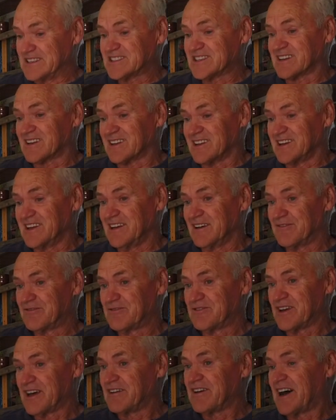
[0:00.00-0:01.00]
basically
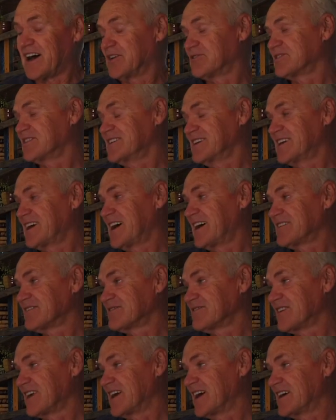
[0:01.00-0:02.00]
of how to get
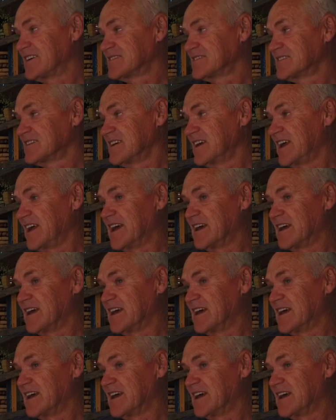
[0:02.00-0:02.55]
out of that.